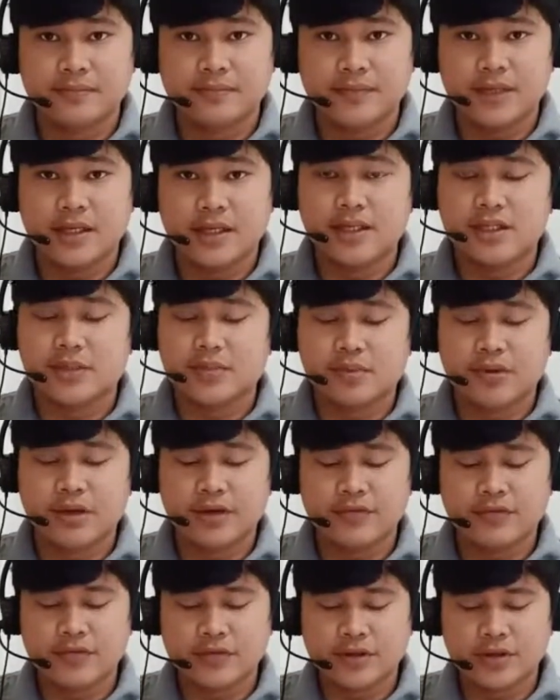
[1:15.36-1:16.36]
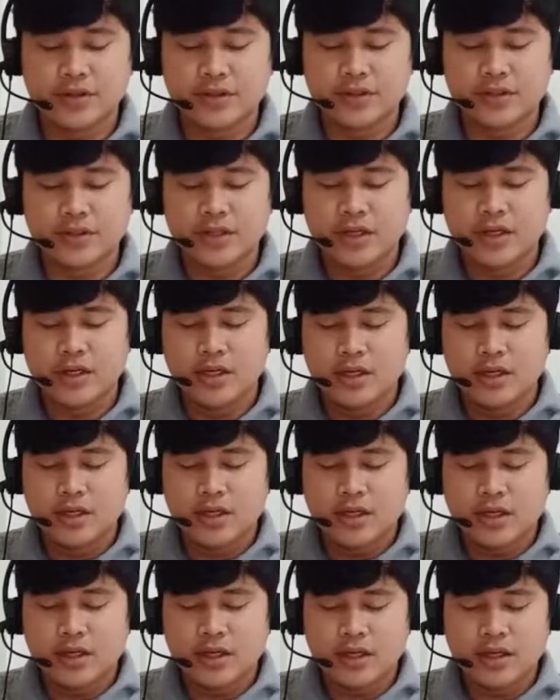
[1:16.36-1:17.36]
Let us pray first.
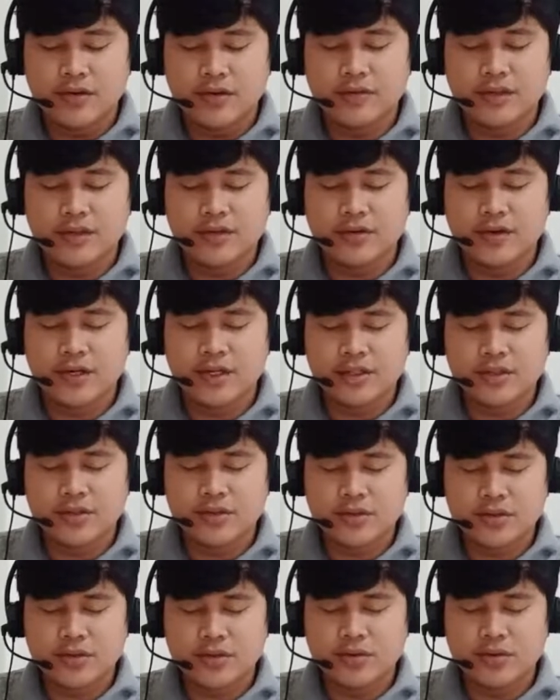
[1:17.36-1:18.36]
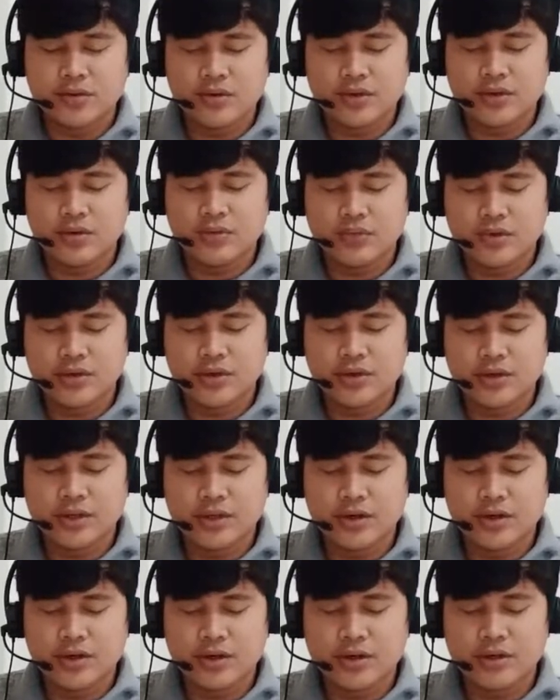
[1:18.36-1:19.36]
Our loving, gracious Lord,
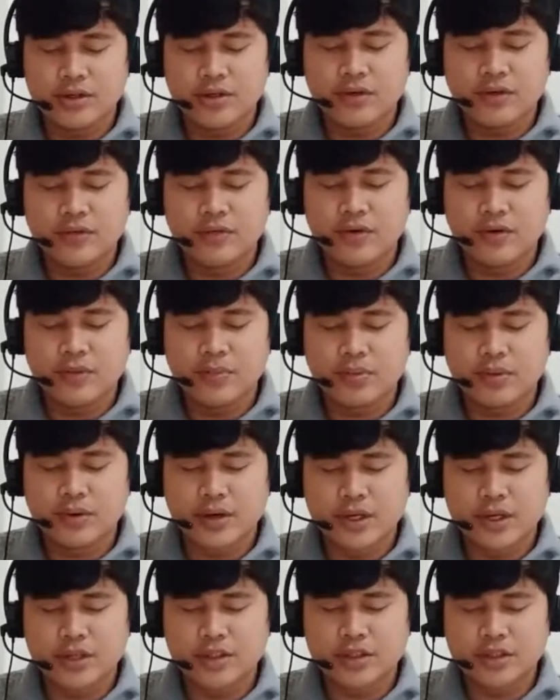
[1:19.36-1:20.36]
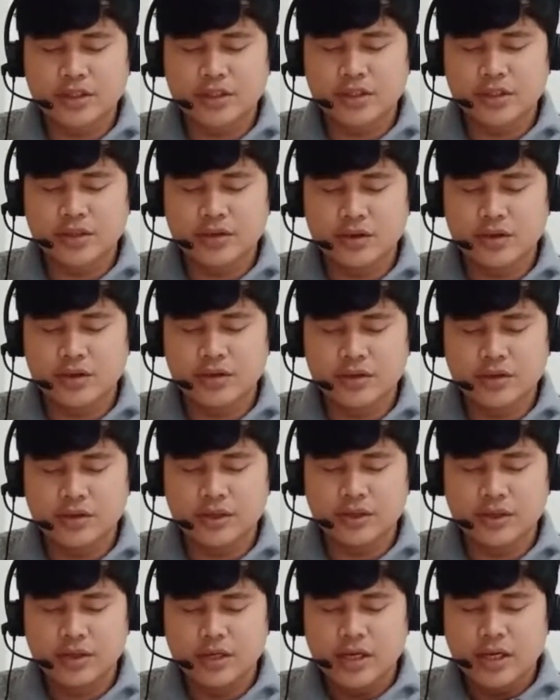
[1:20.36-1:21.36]
worthy are you of all praises and
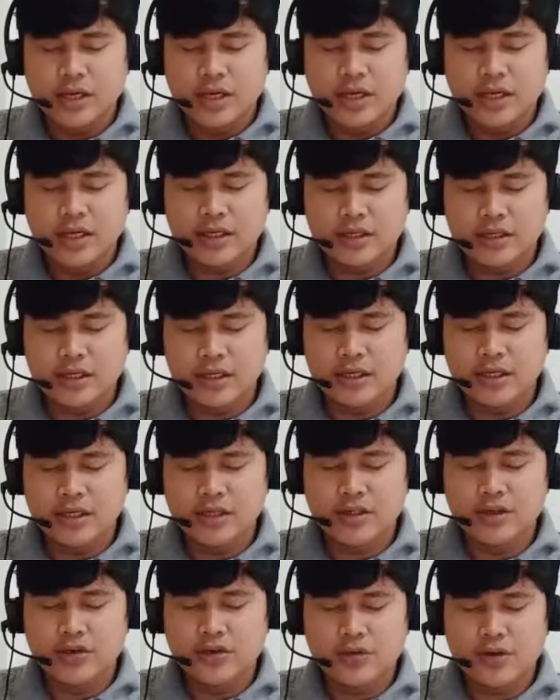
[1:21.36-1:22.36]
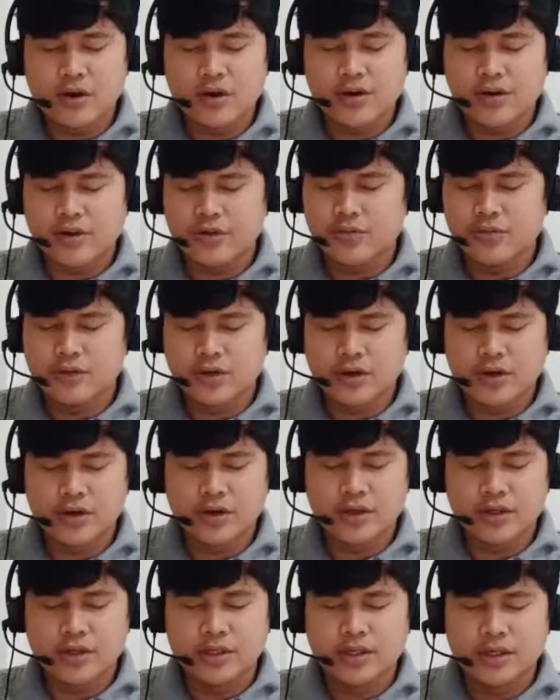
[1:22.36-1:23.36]
honor. Indeed, you are the
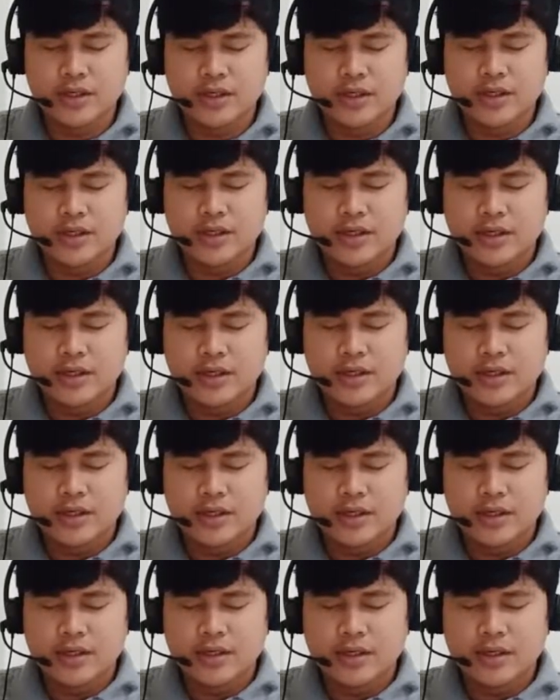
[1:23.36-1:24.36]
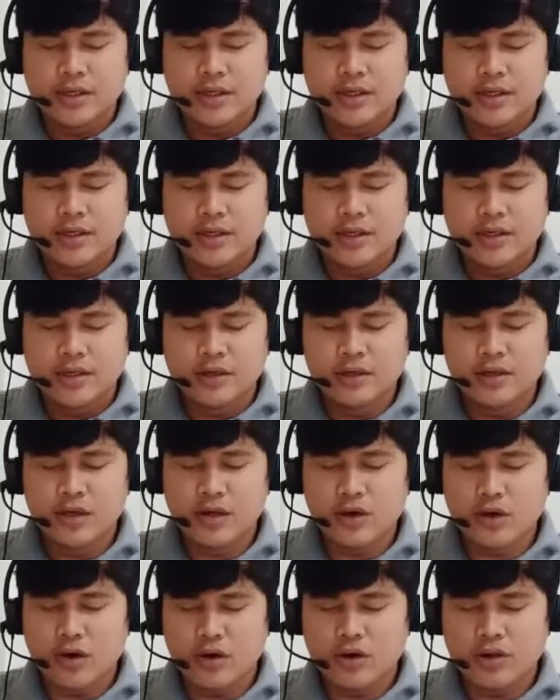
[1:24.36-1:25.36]
Word, the
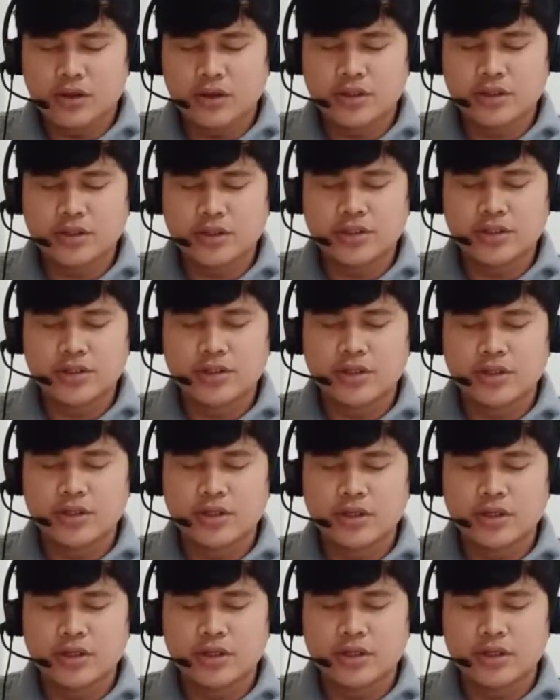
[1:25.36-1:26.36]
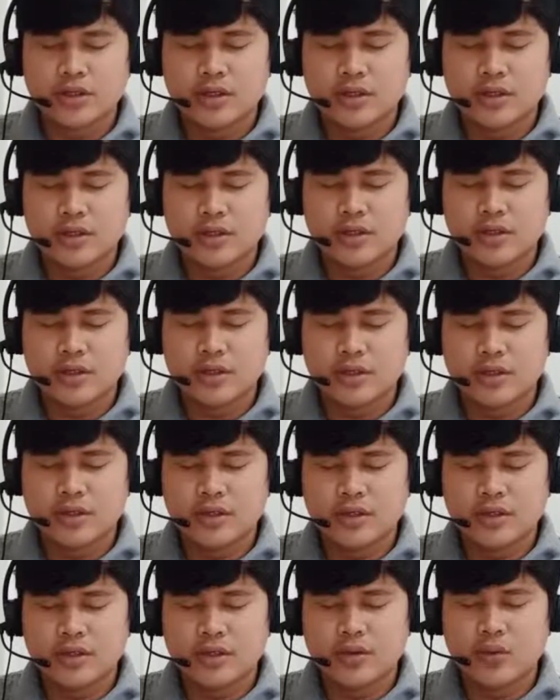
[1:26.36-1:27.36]
Logos,
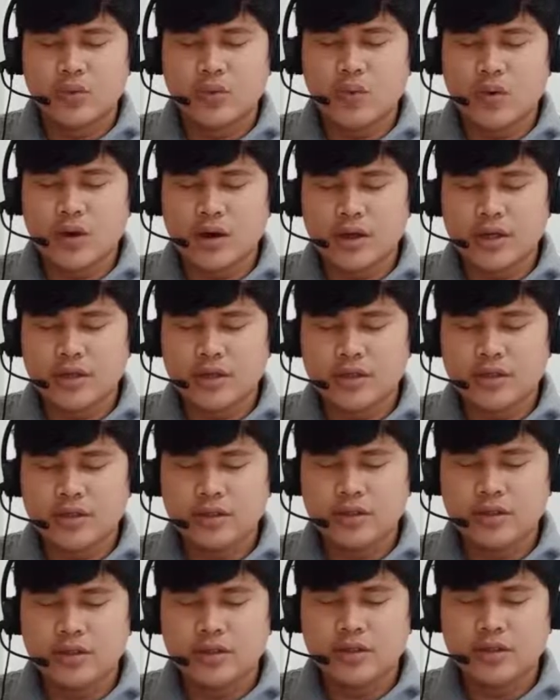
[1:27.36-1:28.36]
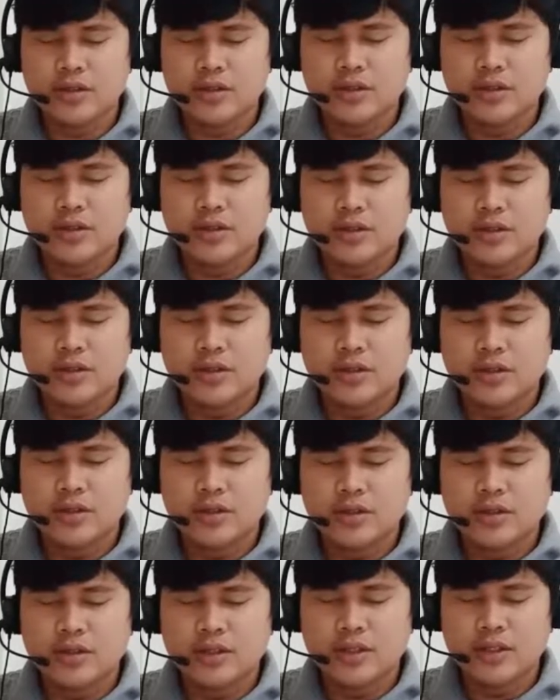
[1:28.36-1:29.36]
the One,
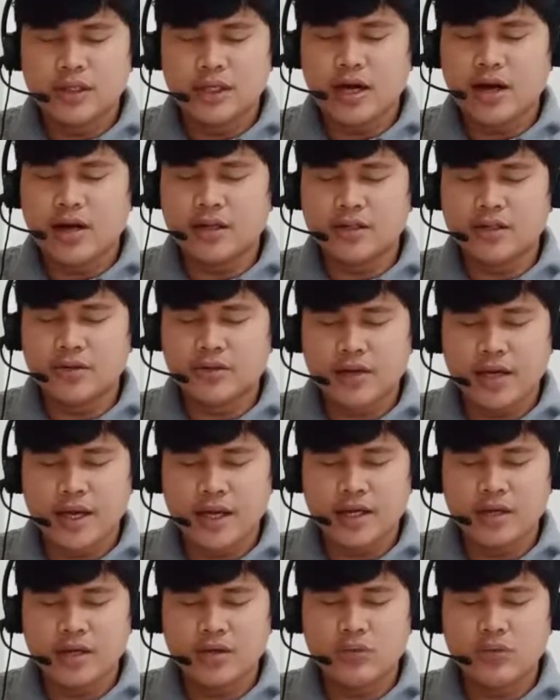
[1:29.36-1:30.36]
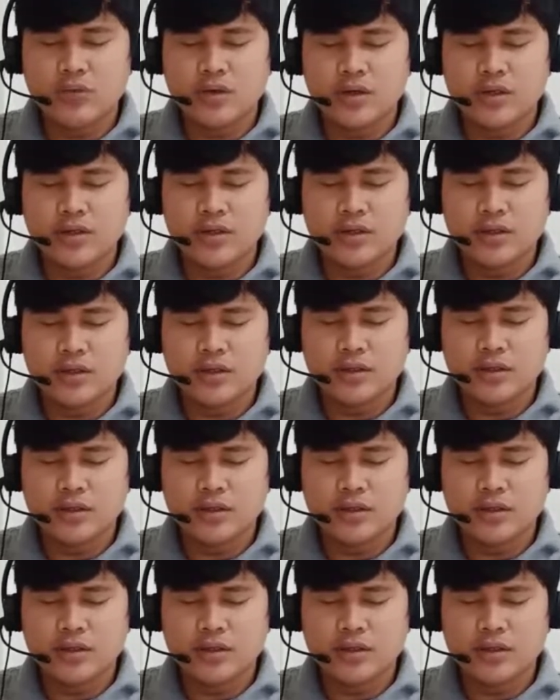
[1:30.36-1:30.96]
the Uncreated One,